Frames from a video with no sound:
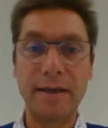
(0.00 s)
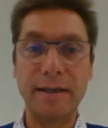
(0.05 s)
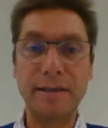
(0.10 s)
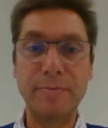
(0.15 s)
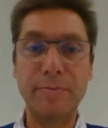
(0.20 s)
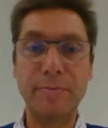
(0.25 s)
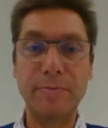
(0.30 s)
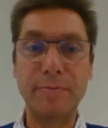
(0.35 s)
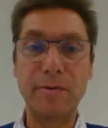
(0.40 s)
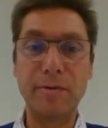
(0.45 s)

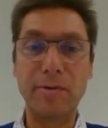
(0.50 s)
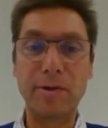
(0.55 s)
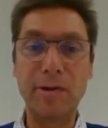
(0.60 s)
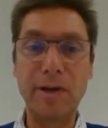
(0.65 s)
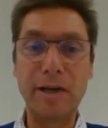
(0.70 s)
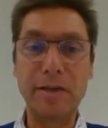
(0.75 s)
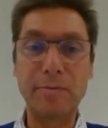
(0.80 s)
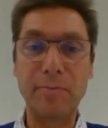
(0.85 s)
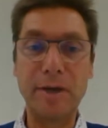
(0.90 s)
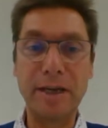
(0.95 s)
It's my
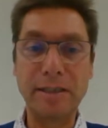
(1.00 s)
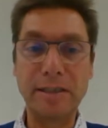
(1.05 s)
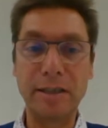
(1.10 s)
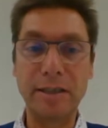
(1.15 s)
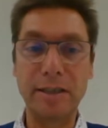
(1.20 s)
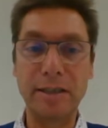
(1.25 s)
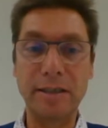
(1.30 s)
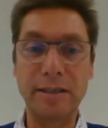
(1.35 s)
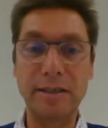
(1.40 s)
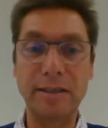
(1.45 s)
great
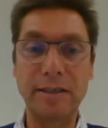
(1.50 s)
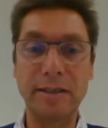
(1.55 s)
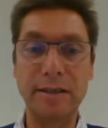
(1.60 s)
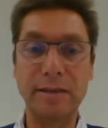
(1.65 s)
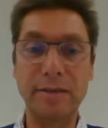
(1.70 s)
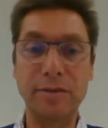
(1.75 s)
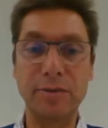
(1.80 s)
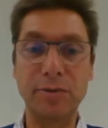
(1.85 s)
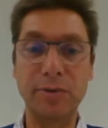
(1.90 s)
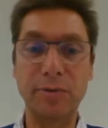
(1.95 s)
pleasure
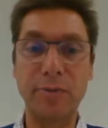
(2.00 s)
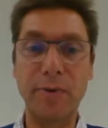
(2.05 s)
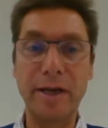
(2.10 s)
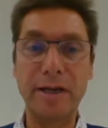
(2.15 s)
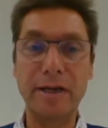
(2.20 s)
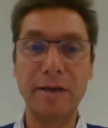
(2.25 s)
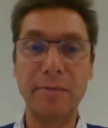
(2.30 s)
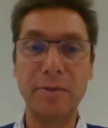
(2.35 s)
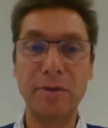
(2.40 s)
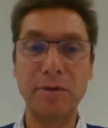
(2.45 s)
to
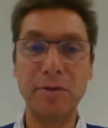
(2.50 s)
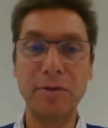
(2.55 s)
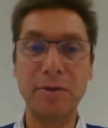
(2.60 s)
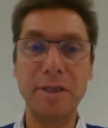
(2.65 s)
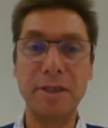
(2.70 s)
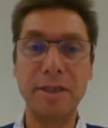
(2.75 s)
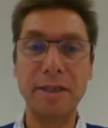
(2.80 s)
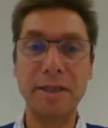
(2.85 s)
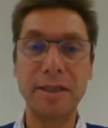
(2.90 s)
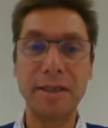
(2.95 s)
welcome you
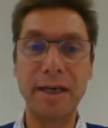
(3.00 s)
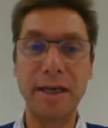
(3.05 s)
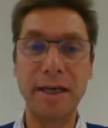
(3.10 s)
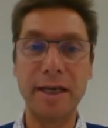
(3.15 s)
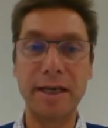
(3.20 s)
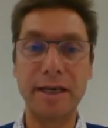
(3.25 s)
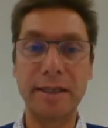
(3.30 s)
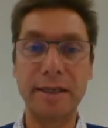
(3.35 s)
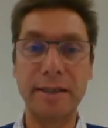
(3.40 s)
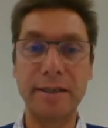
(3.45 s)
here
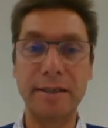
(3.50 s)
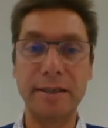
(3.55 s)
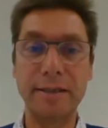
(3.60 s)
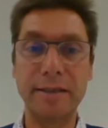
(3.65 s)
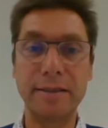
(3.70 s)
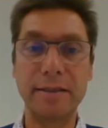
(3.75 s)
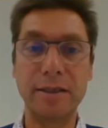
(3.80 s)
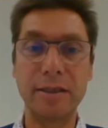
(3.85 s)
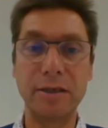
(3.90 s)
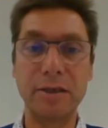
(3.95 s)

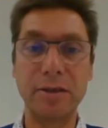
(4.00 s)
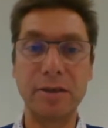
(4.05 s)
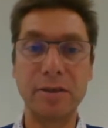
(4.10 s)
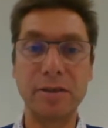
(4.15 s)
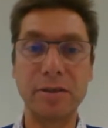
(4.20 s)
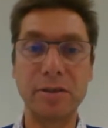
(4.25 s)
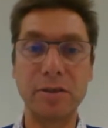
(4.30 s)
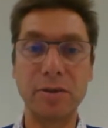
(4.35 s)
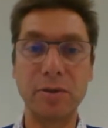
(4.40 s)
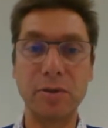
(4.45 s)
and
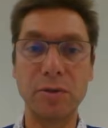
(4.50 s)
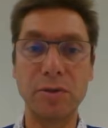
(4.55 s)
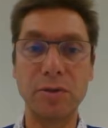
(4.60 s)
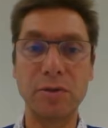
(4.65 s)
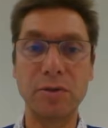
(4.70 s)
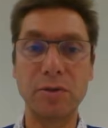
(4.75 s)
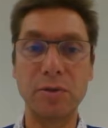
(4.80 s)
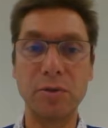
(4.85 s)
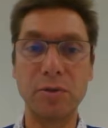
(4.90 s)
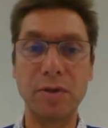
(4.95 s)
also
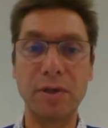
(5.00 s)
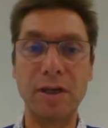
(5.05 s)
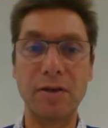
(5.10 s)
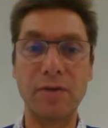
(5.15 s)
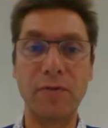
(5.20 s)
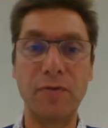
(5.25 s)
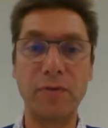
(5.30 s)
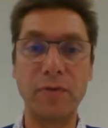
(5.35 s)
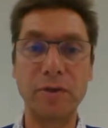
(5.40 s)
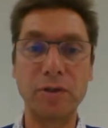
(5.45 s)
to
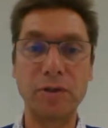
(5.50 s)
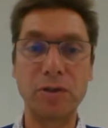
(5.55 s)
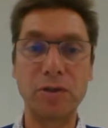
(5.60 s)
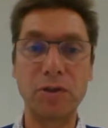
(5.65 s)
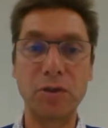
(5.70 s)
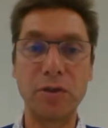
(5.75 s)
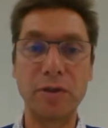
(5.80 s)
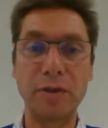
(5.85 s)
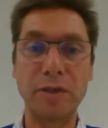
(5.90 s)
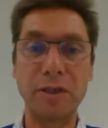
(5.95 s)
give a
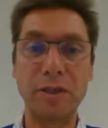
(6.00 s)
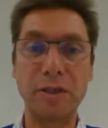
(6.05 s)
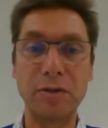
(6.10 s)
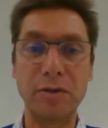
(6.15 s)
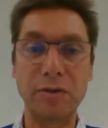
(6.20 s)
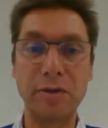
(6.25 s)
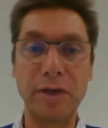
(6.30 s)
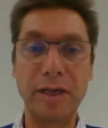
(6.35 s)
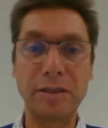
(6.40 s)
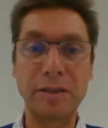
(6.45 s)
short
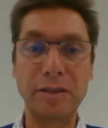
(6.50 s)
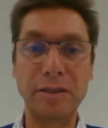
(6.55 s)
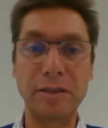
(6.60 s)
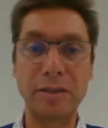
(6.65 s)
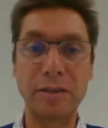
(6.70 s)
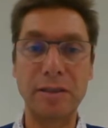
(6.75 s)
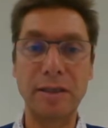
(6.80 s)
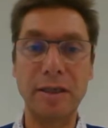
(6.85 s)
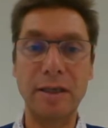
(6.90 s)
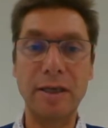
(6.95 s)

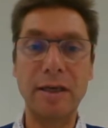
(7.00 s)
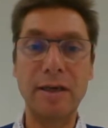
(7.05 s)
introduction